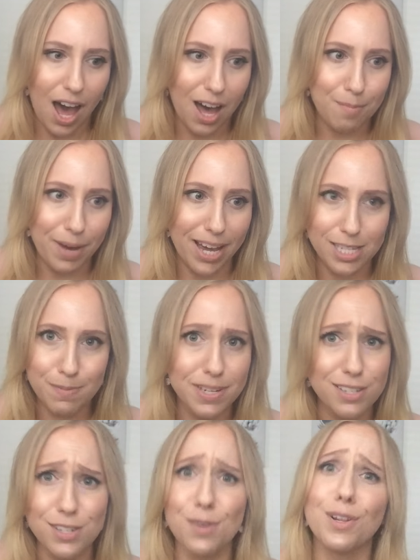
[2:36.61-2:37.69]
My husband
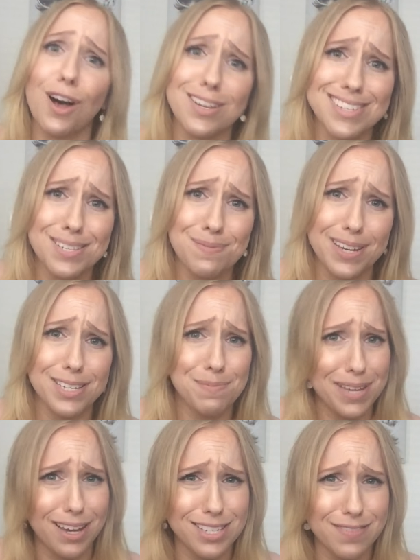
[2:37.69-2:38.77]
has no closet space
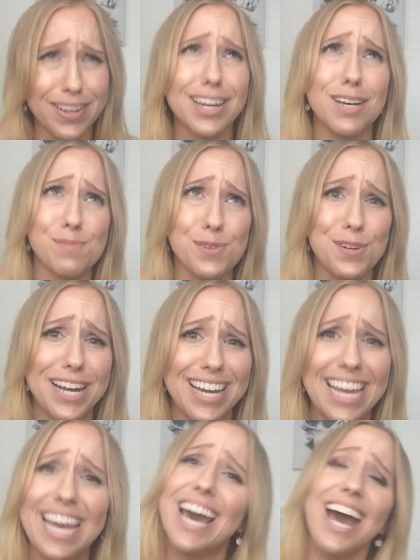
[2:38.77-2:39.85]
because of it. I'm sorry,
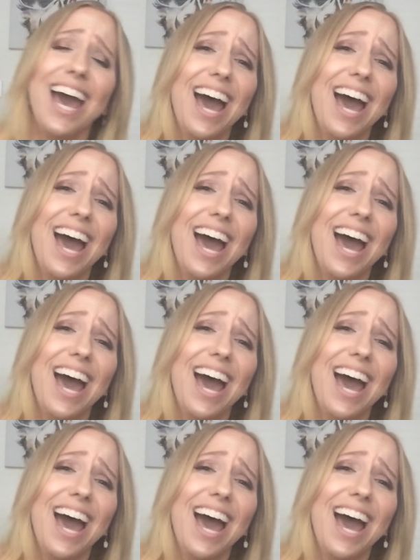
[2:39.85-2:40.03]
honey.